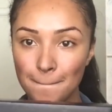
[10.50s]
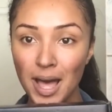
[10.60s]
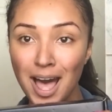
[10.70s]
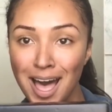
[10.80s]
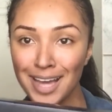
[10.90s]

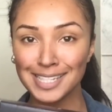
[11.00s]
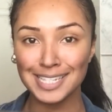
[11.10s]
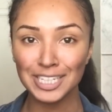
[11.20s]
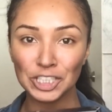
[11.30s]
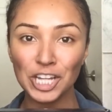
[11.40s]

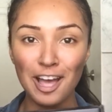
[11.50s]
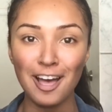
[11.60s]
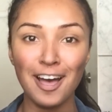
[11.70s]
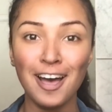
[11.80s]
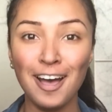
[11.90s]

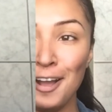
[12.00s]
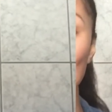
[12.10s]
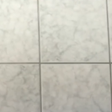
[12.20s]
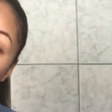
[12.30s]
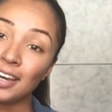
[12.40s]
BoxyCharm.
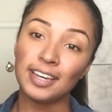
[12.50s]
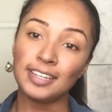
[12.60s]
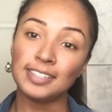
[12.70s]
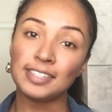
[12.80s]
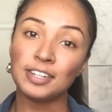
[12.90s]
As you
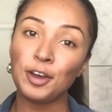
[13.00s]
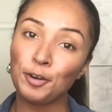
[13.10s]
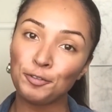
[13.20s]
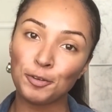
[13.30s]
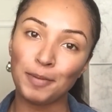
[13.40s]
guys
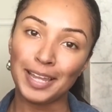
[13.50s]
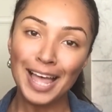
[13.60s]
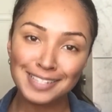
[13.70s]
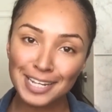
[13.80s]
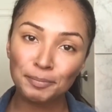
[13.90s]
know from my
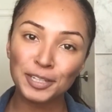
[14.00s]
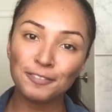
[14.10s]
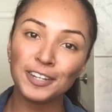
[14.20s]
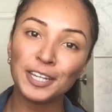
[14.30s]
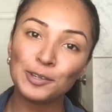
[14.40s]
last couple
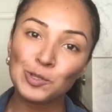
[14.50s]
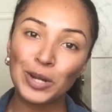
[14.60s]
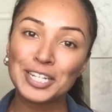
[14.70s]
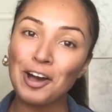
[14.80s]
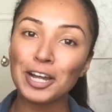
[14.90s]
of videos when
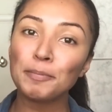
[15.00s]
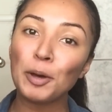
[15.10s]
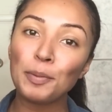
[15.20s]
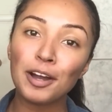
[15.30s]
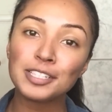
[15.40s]
I talk
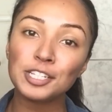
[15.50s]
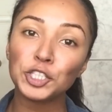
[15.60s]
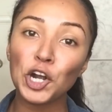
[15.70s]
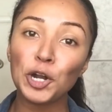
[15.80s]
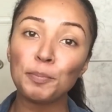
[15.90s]
about
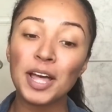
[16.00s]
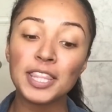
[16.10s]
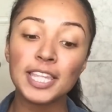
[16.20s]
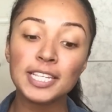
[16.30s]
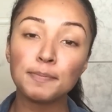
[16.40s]

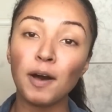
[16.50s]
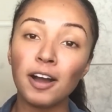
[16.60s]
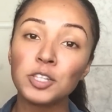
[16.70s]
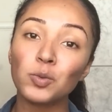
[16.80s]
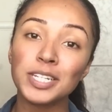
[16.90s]
BoxyCharm, this
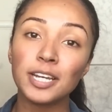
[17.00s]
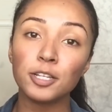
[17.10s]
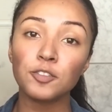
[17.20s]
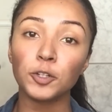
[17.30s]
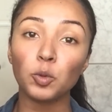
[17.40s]
box
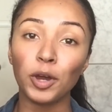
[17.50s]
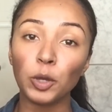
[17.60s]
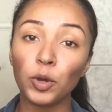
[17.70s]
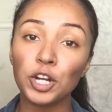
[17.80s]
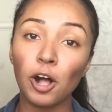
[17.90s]
retails for
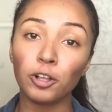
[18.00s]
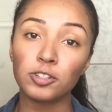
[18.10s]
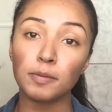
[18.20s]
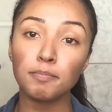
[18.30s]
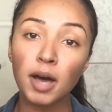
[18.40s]

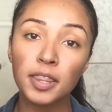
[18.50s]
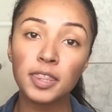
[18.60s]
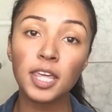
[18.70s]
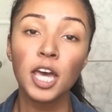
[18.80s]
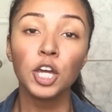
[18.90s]
$21 a
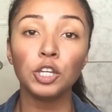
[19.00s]
month.